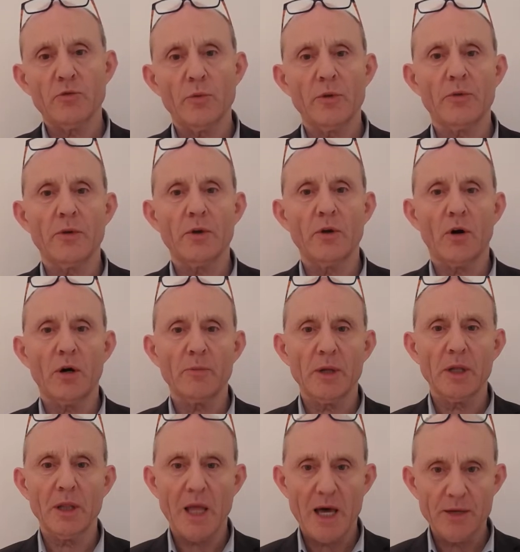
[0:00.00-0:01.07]
with
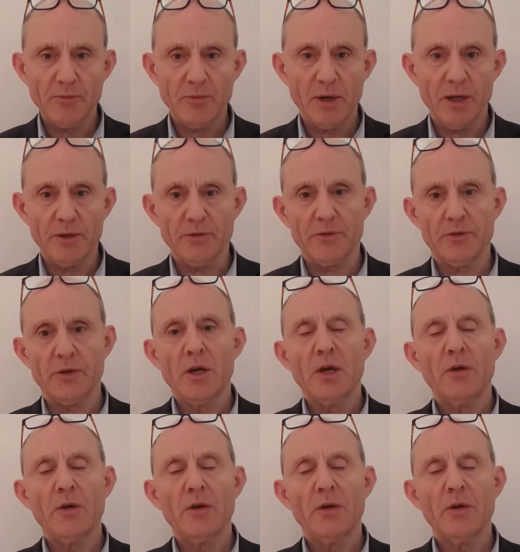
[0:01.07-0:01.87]
normal land plants,